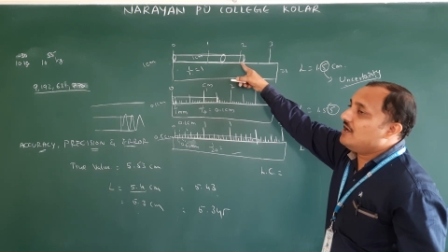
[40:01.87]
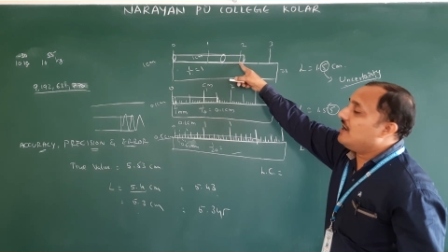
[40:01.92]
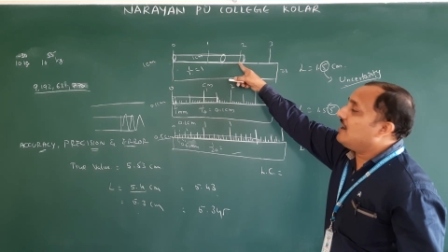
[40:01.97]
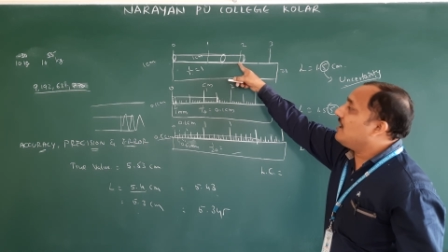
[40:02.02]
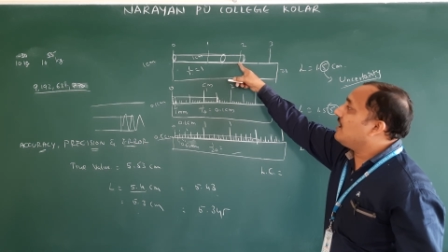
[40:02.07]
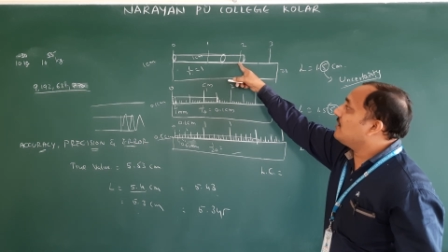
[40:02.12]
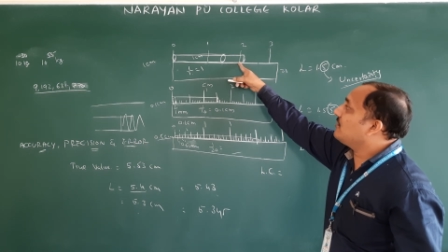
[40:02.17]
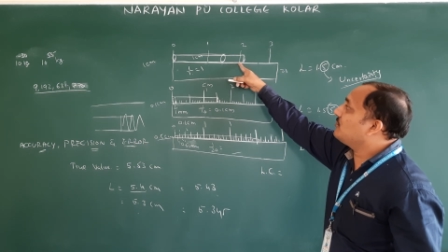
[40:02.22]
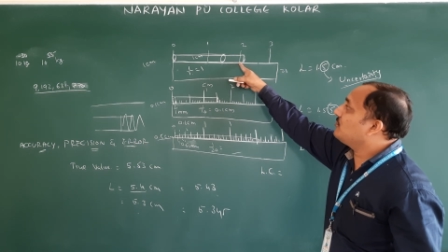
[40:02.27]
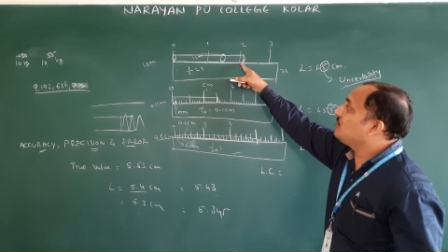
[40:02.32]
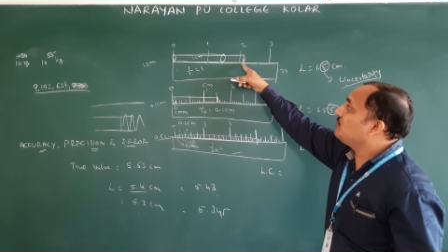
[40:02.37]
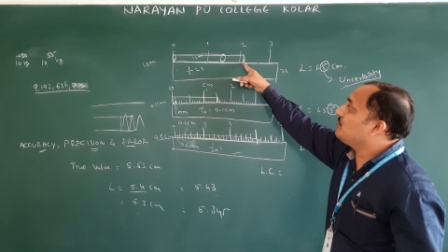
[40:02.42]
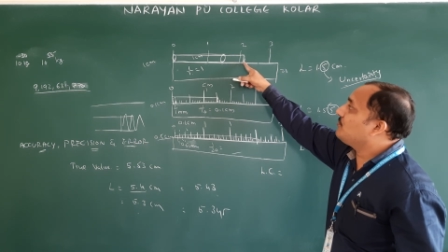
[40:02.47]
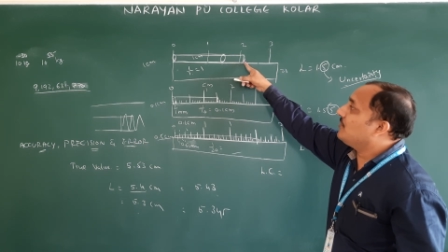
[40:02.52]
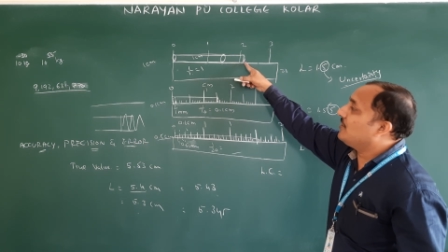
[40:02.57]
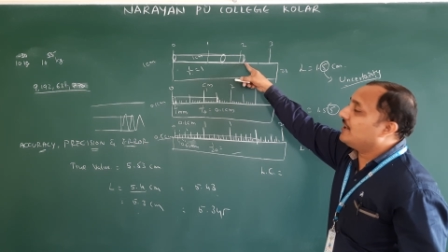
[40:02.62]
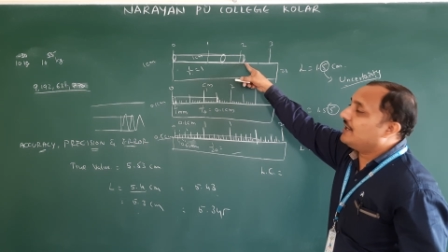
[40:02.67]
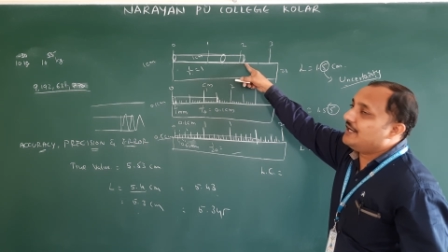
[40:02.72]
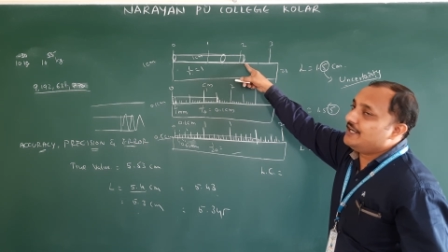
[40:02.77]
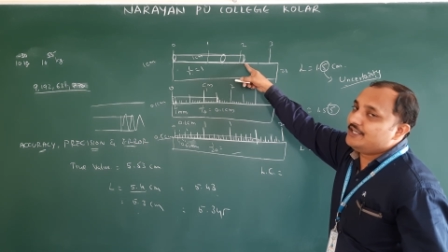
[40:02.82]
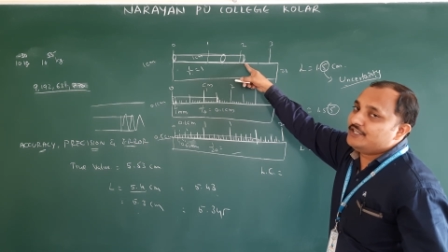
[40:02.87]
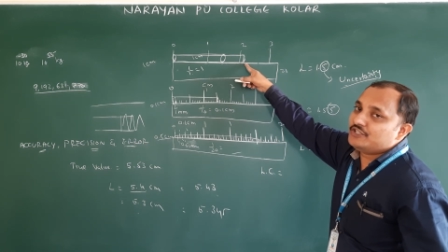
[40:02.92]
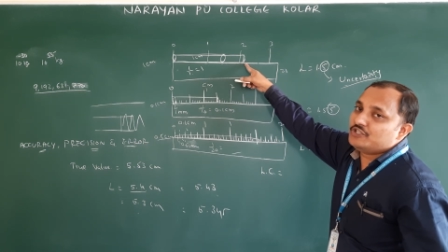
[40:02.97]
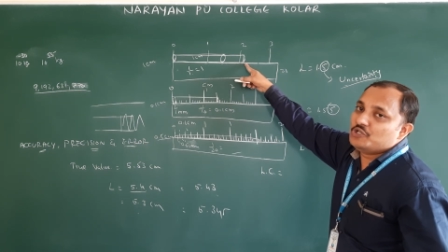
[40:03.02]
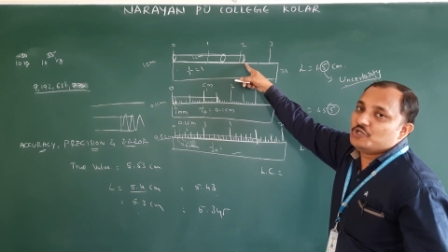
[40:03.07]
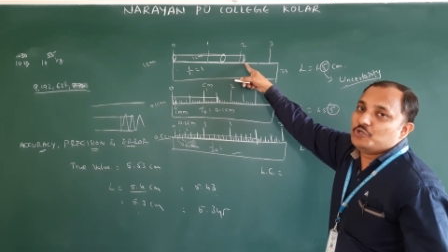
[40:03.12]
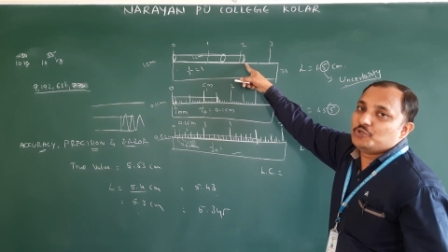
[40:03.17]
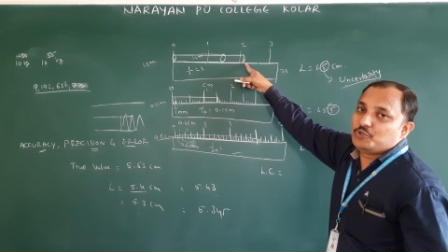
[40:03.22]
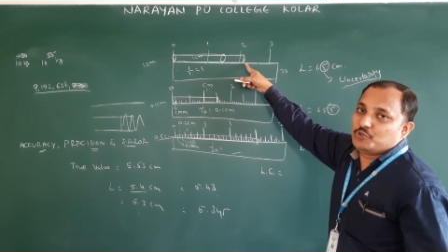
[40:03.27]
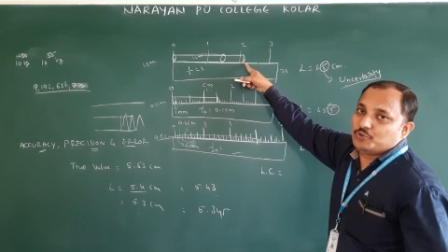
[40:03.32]
or
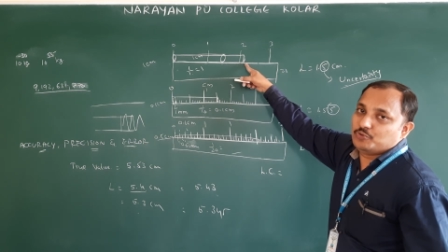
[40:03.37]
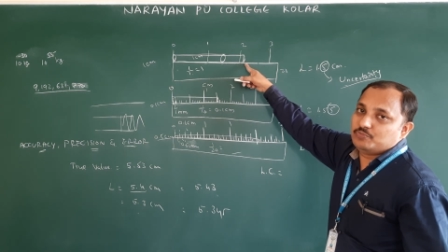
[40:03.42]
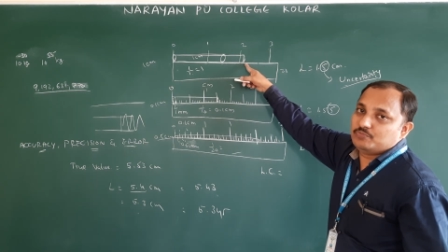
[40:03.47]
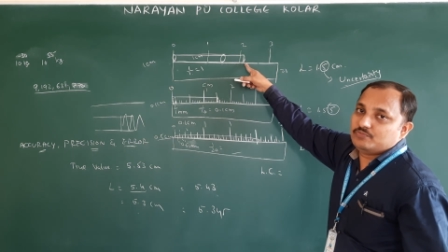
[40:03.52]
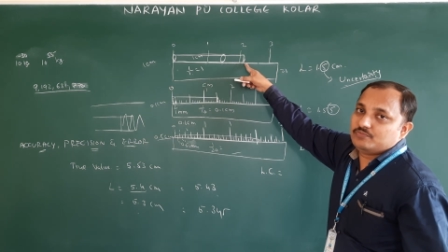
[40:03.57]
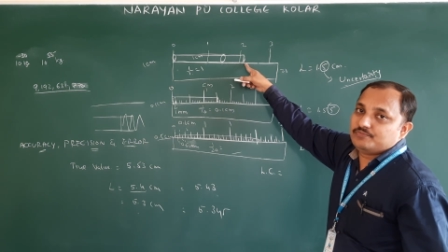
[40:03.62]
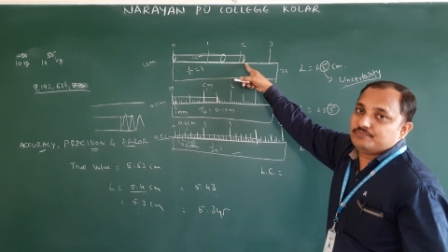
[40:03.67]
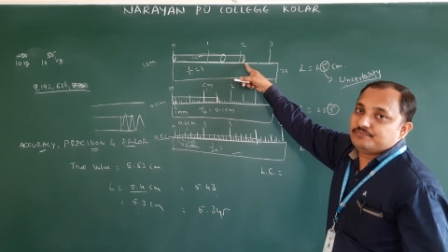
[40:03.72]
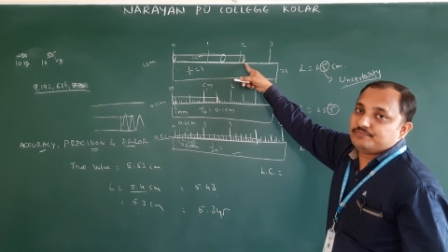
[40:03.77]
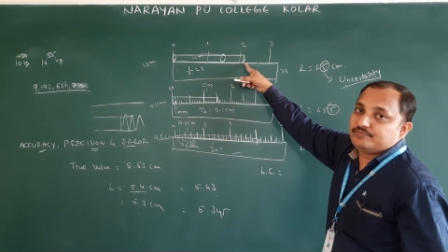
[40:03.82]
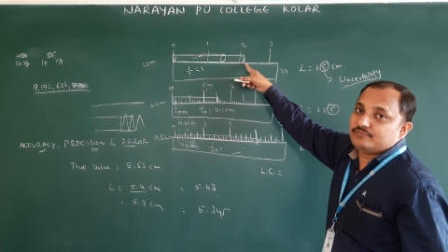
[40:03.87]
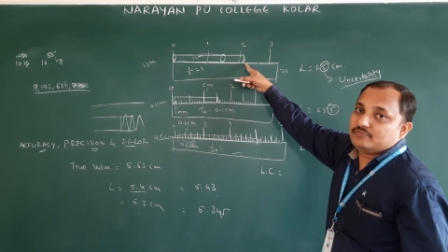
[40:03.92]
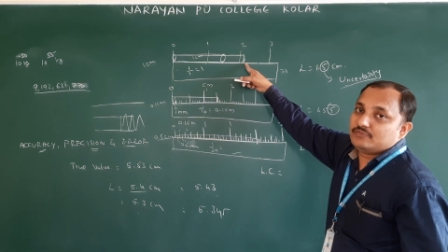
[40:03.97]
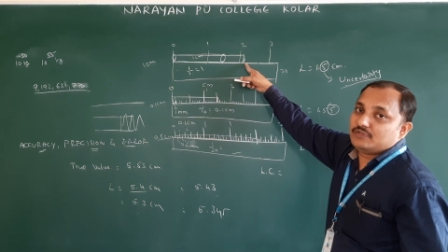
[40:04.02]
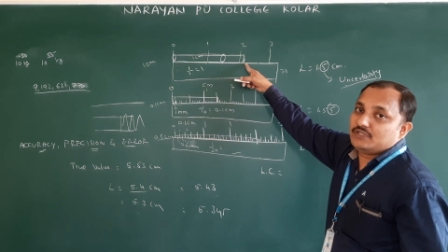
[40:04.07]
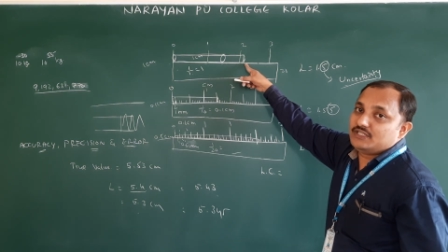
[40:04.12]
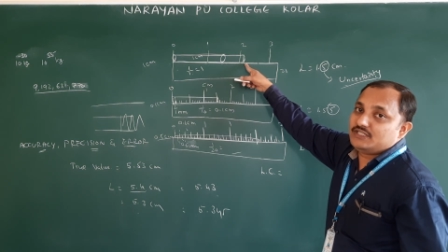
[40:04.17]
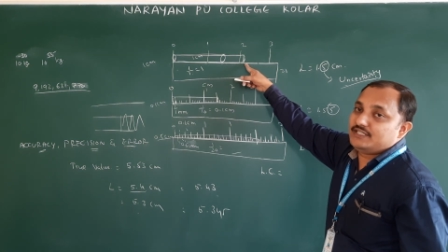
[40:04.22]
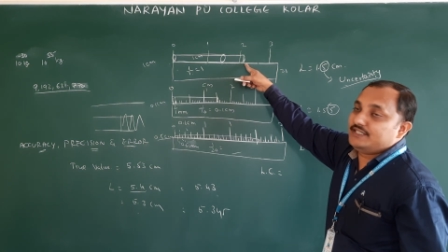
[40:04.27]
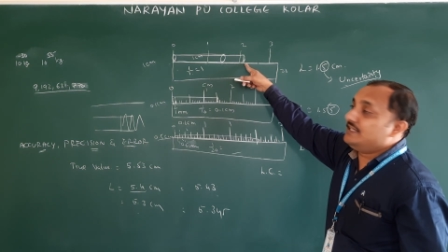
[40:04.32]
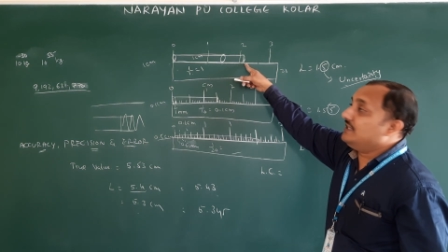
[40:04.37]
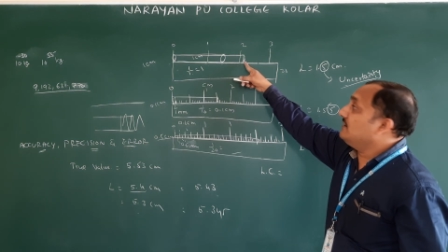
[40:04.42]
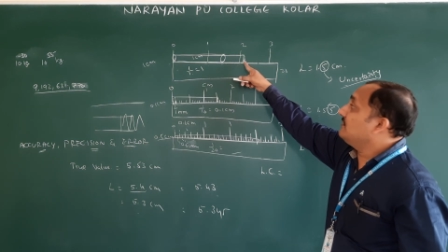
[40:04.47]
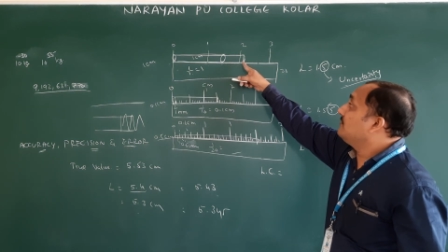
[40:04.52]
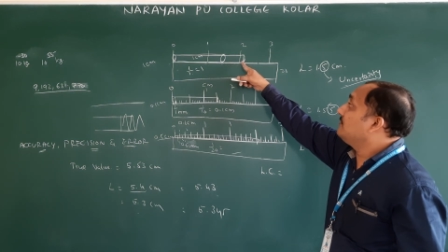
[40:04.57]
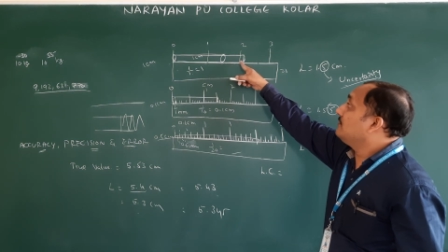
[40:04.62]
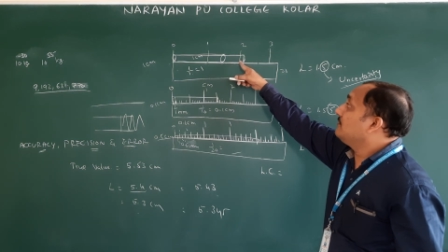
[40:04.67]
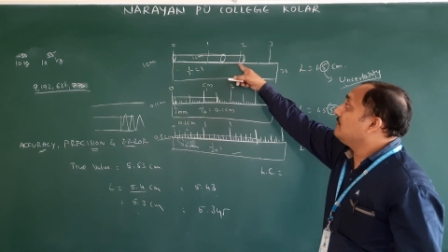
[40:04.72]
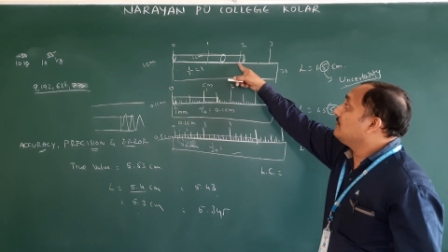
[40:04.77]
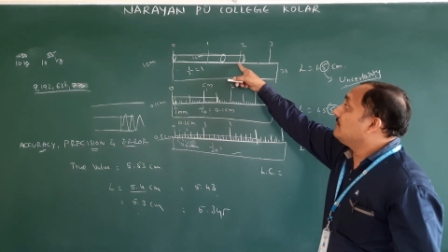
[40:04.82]
2.2, isn't
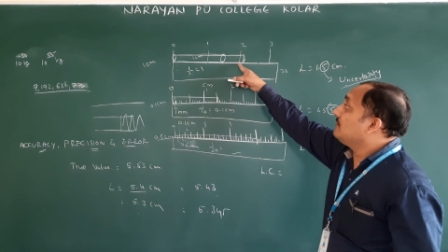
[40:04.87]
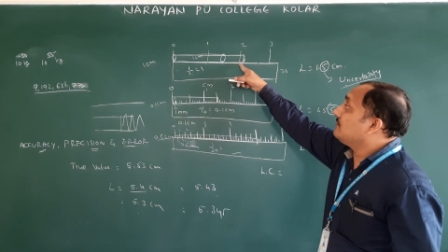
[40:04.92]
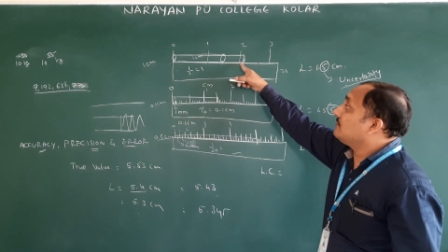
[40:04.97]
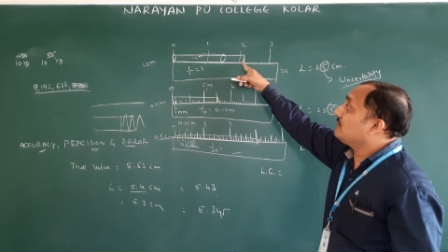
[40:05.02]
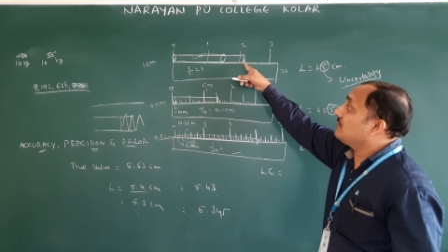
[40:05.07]
it?